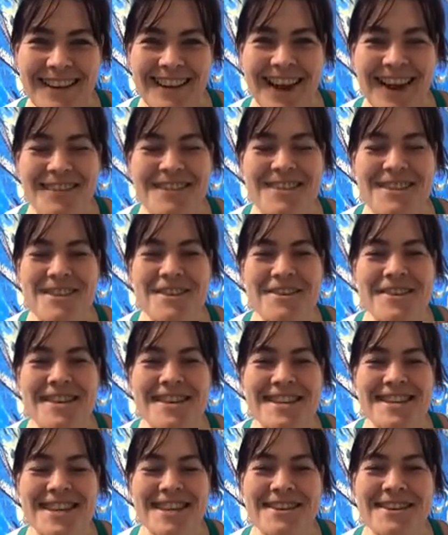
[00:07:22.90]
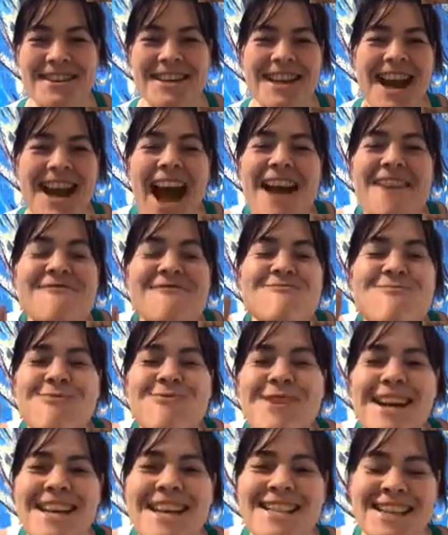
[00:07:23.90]
I'm doing so good. I
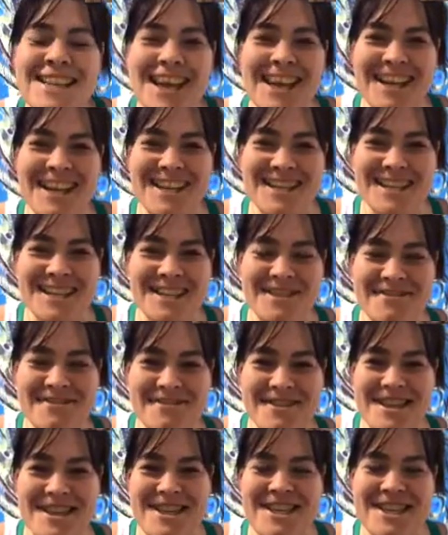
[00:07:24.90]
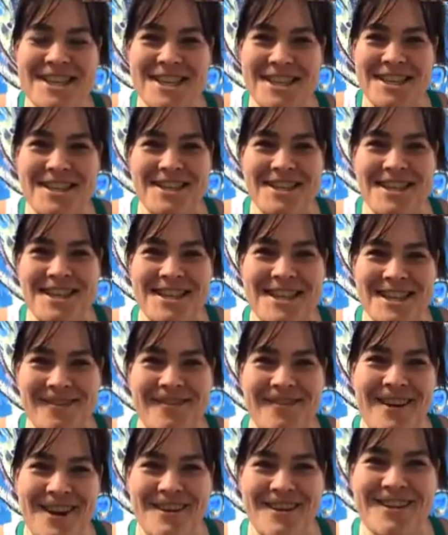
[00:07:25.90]
wish I could just reach through this
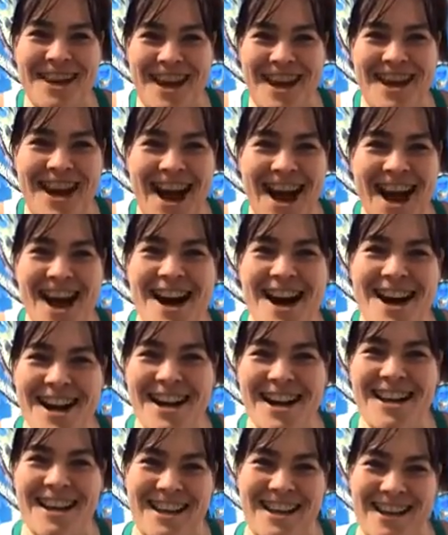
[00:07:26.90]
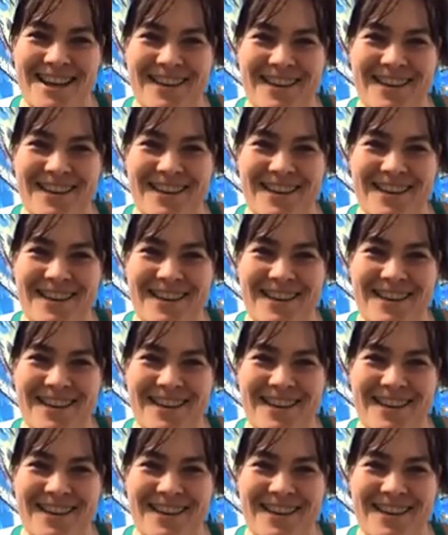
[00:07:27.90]
phone and hug you.